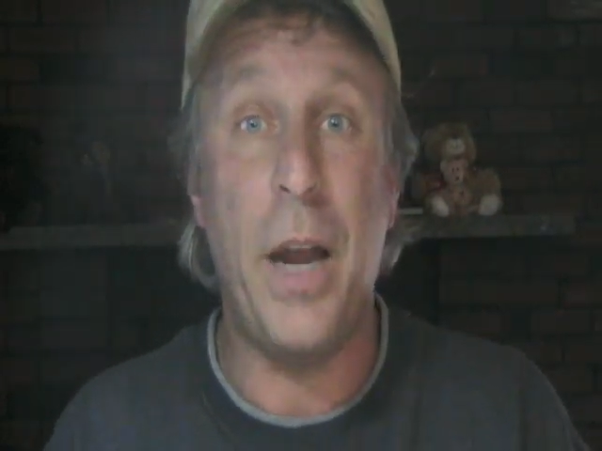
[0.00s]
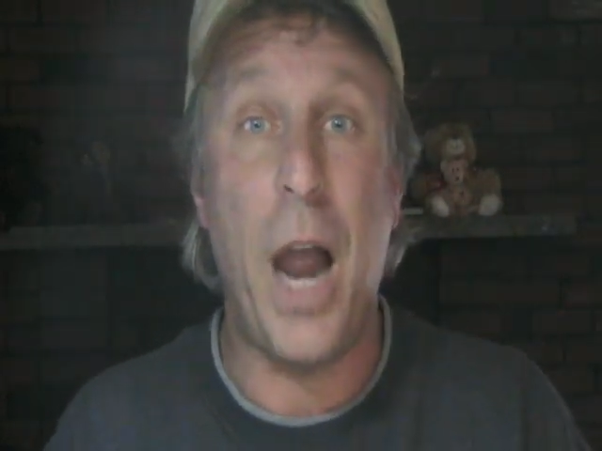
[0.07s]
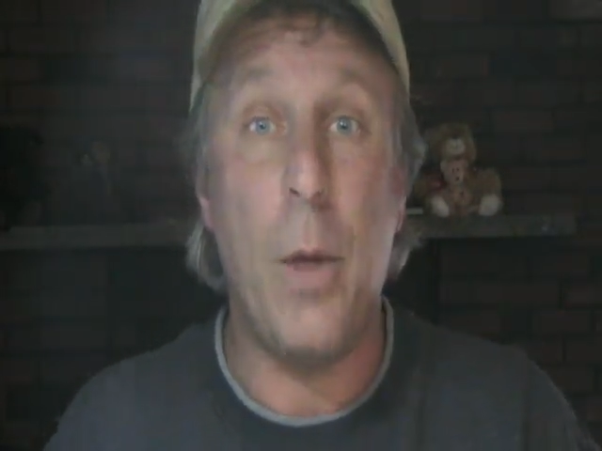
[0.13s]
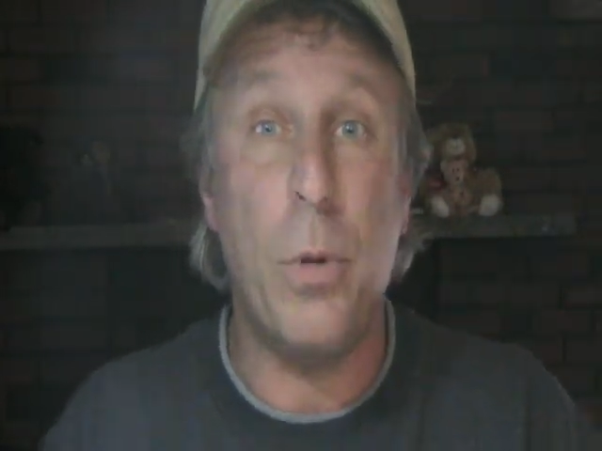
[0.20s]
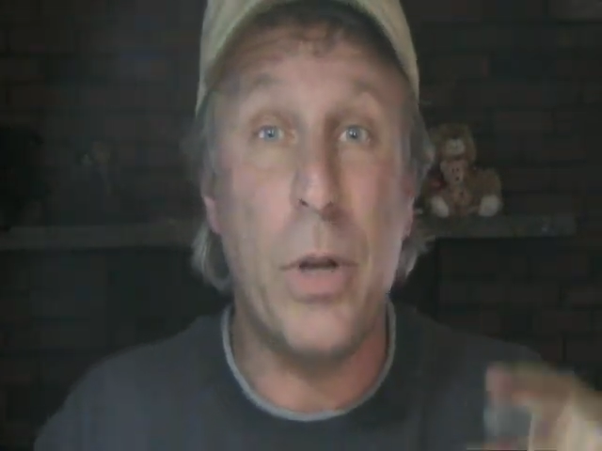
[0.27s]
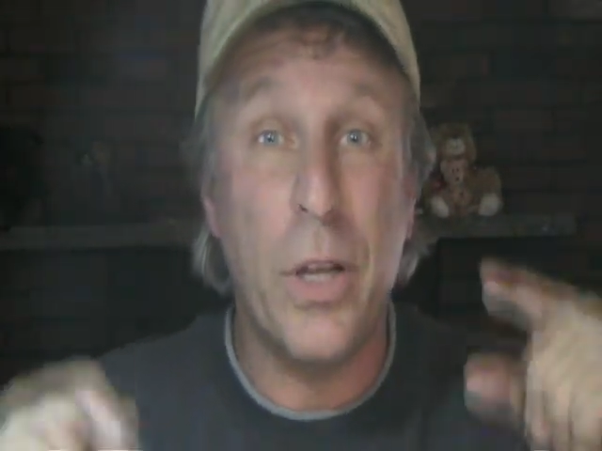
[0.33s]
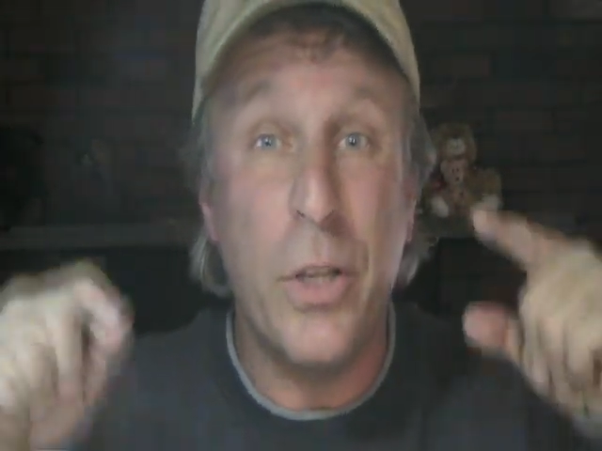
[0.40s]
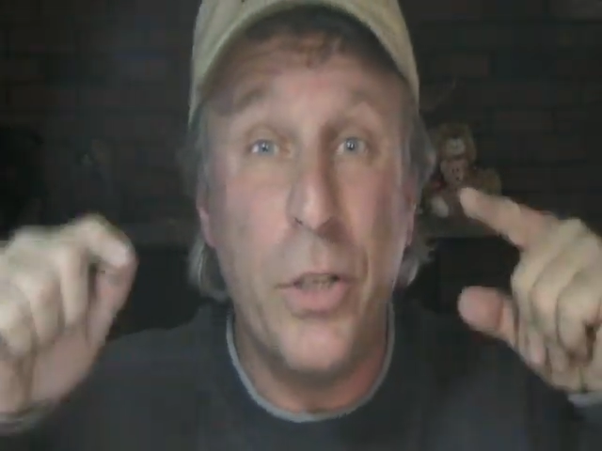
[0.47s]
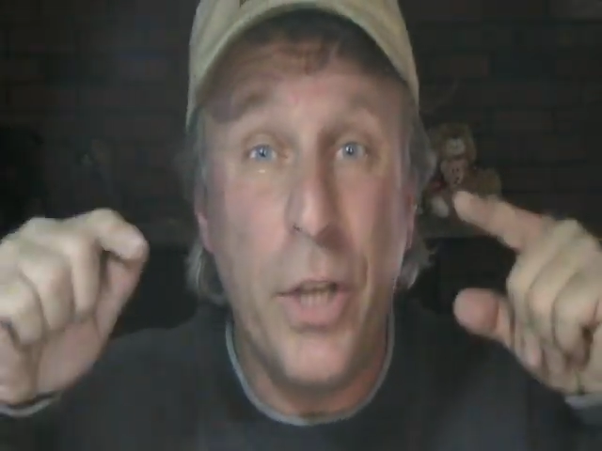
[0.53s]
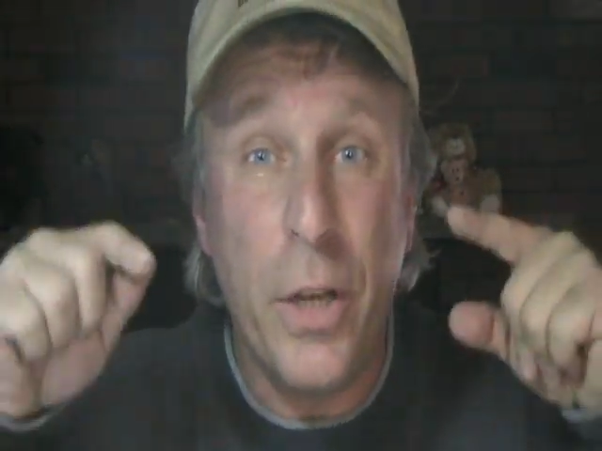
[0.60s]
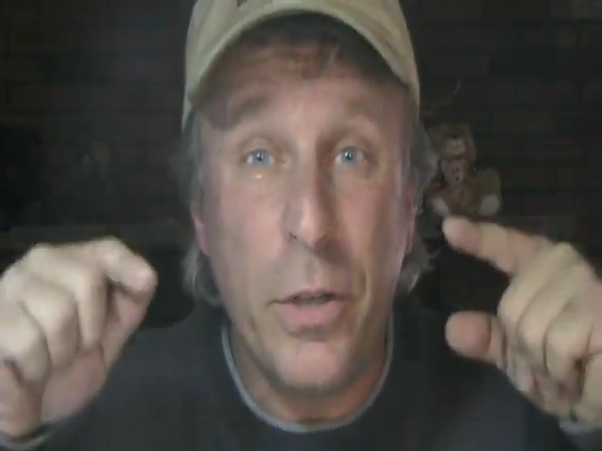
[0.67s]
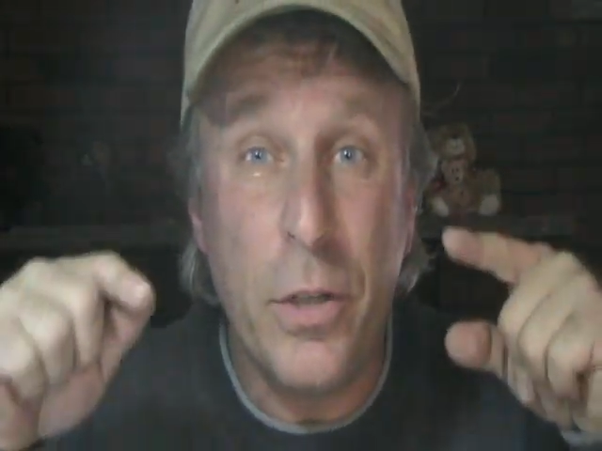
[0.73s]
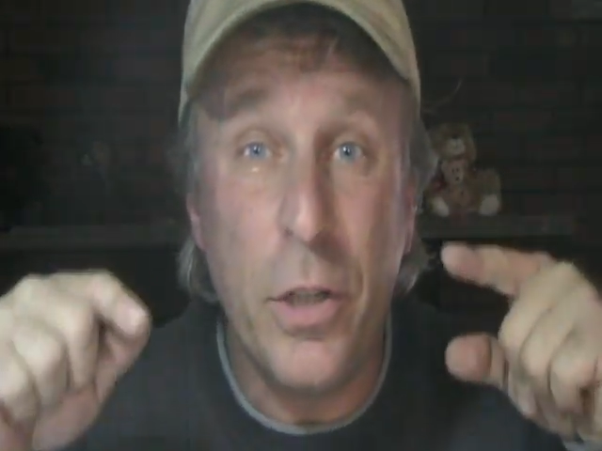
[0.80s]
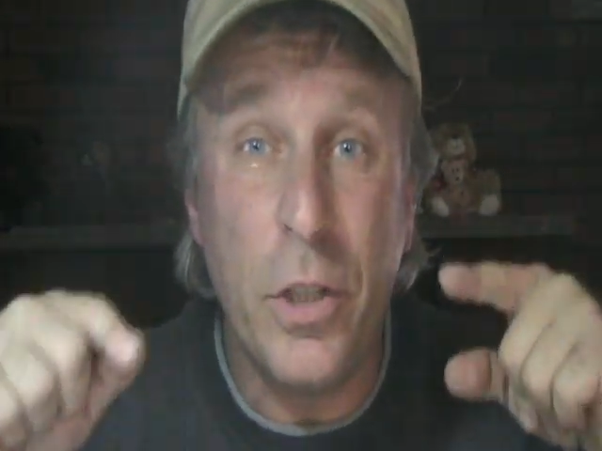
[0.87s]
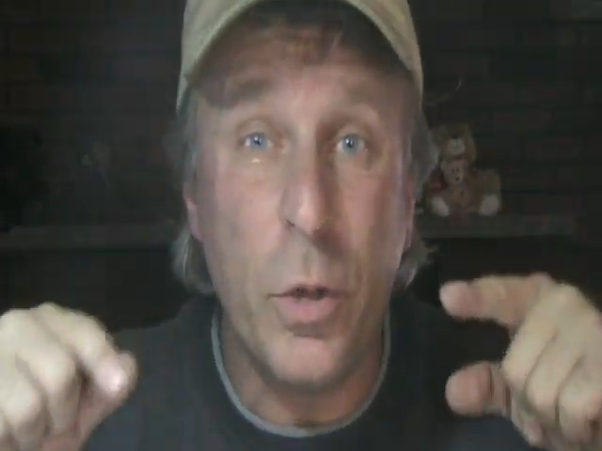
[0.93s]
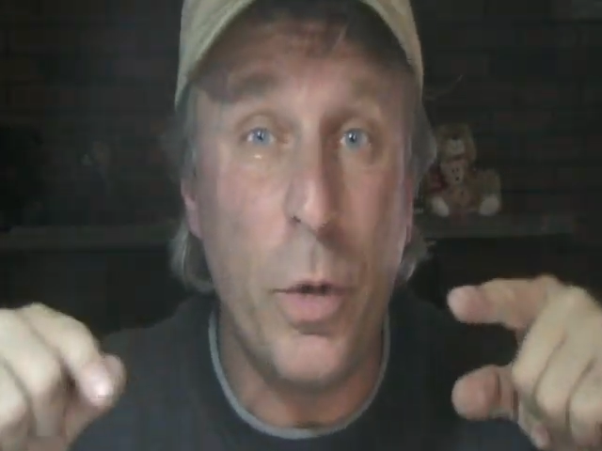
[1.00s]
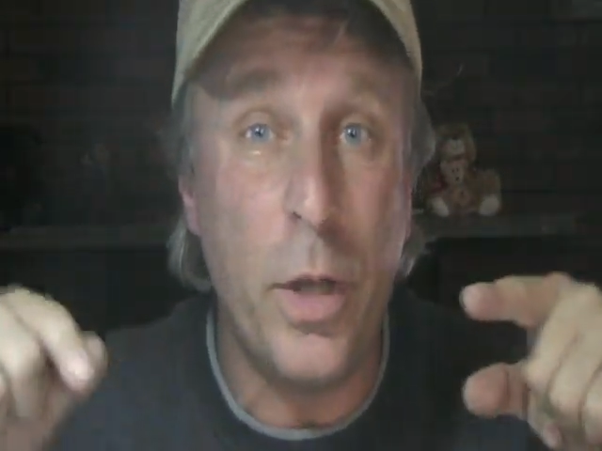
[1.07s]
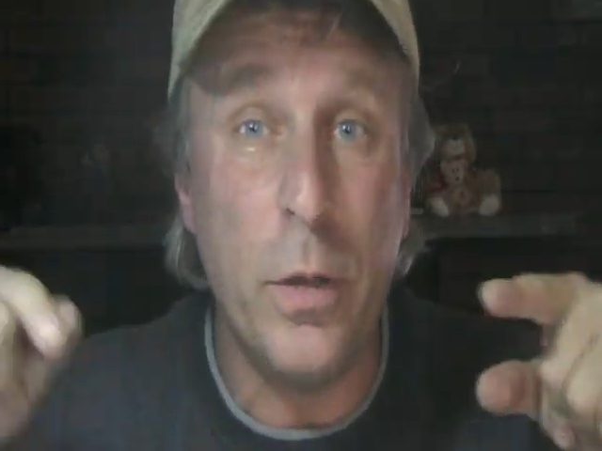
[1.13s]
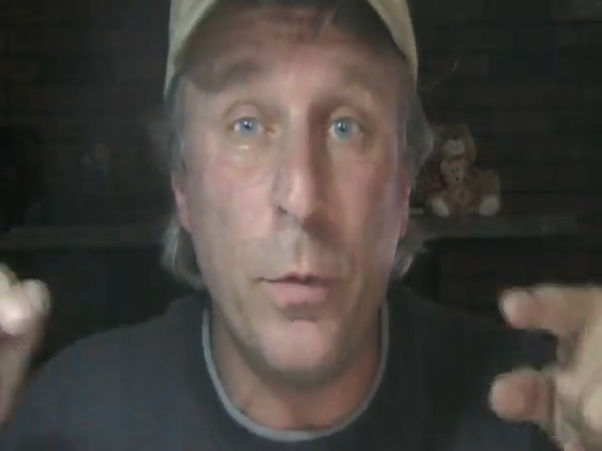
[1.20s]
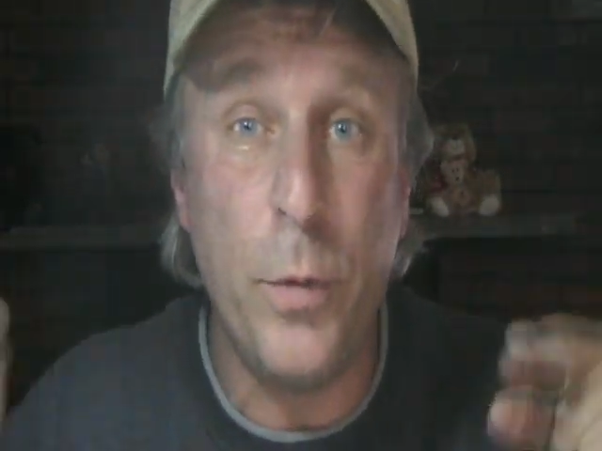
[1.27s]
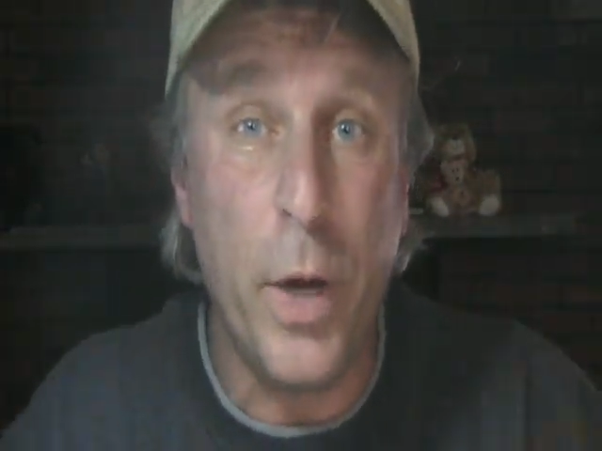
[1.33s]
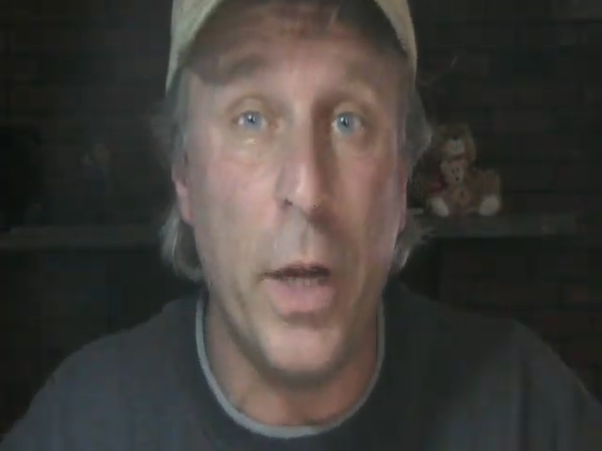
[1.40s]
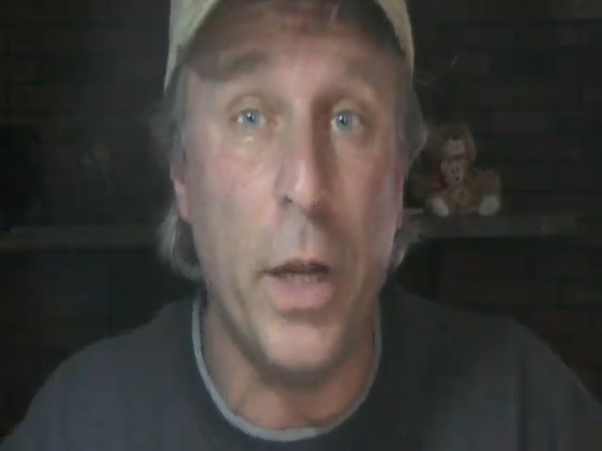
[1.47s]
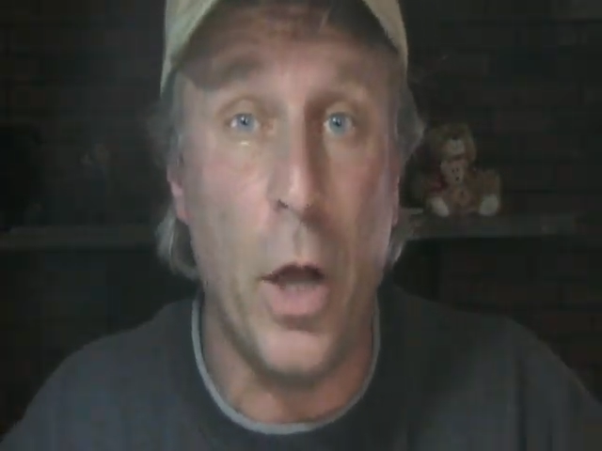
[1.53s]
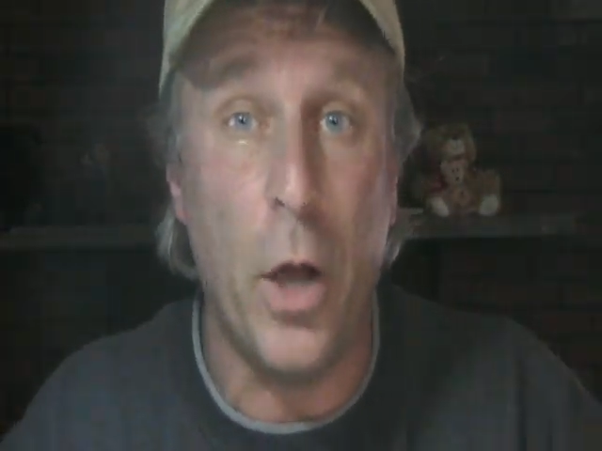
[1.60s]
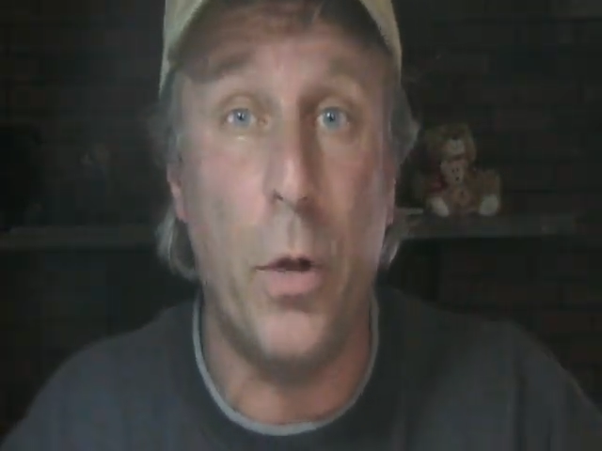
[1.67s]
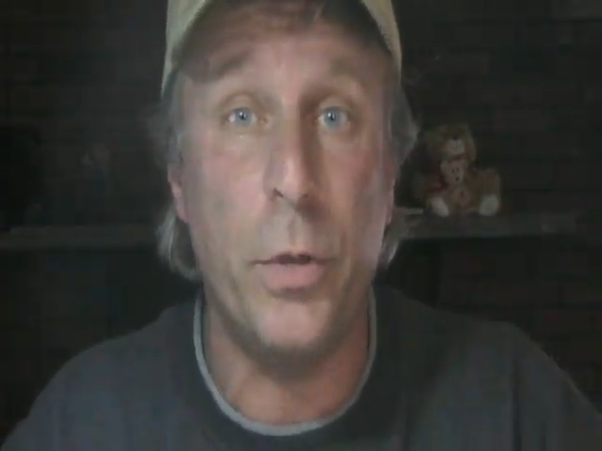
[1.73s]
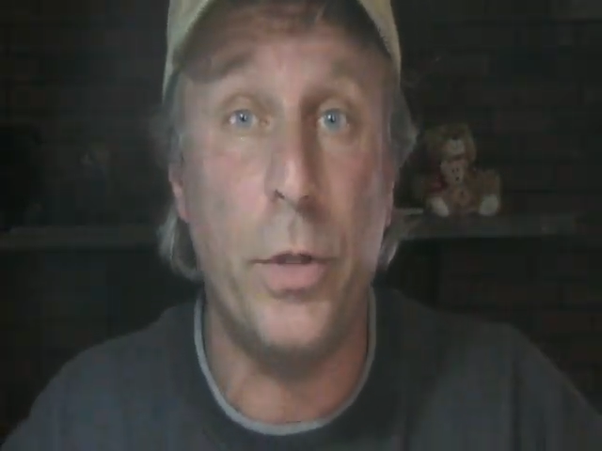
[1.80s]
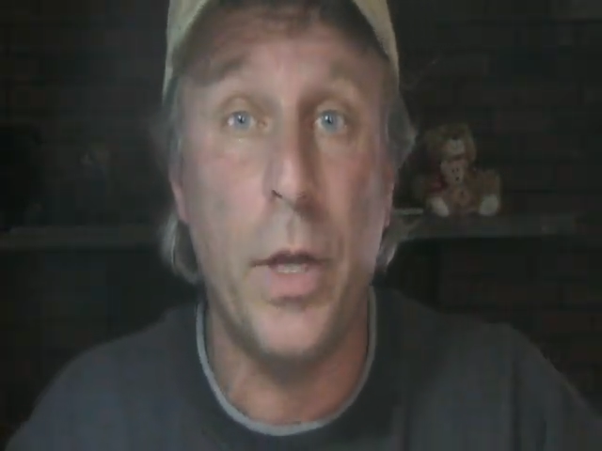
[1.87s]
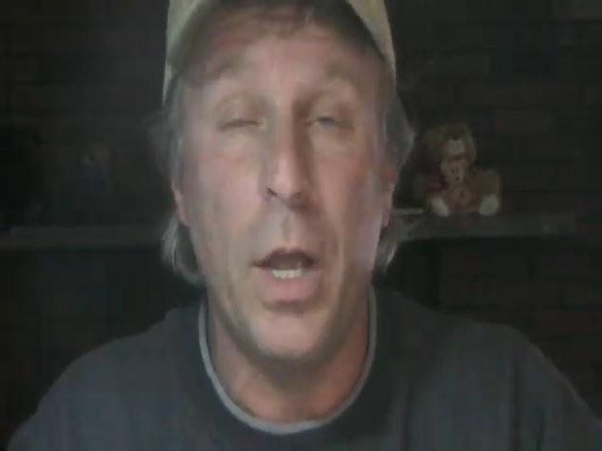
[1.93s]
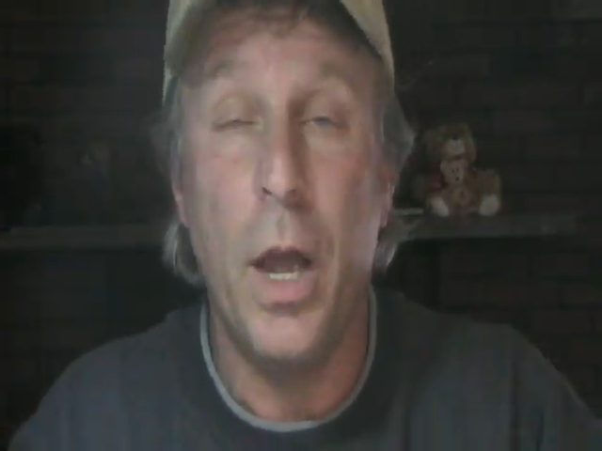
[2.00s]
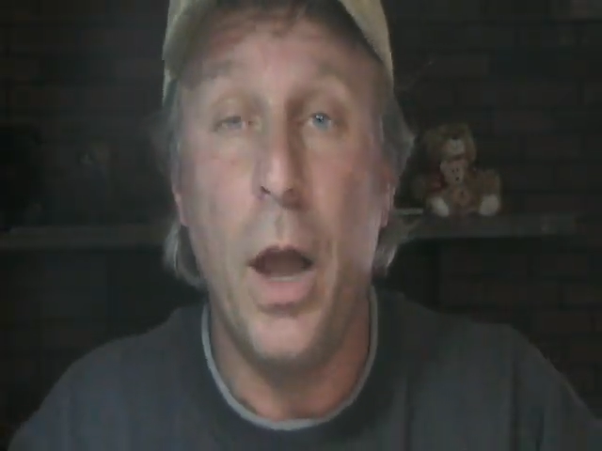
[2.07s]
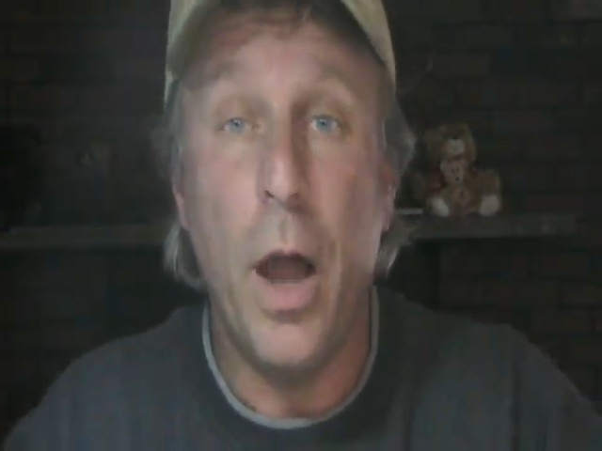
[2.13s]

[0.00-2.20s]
And I will continue to do these videos